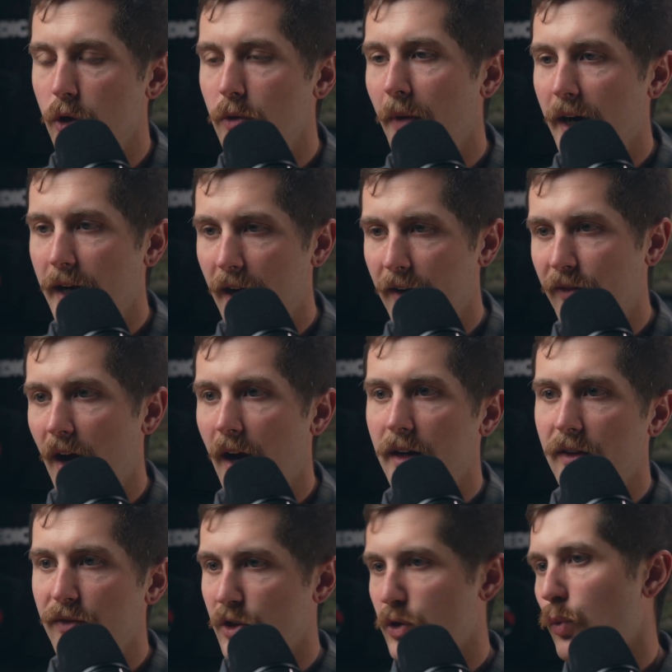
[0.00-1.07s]
or you might have
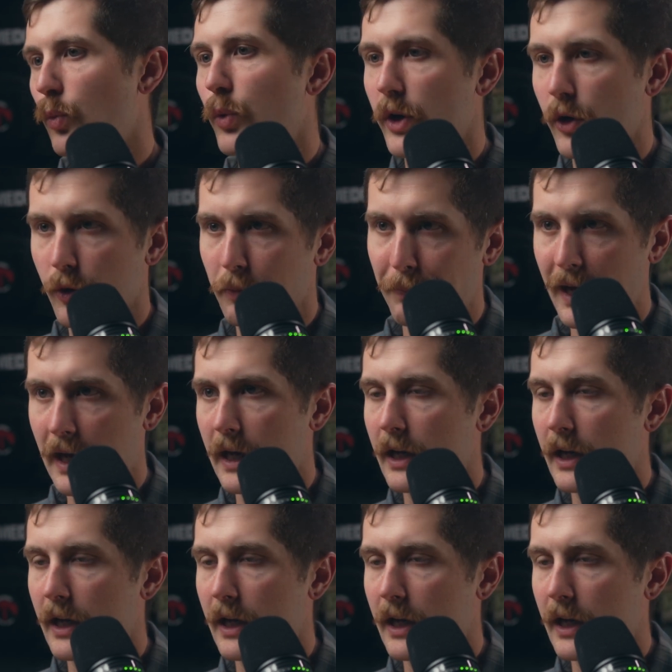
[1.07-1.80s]
kind of this weird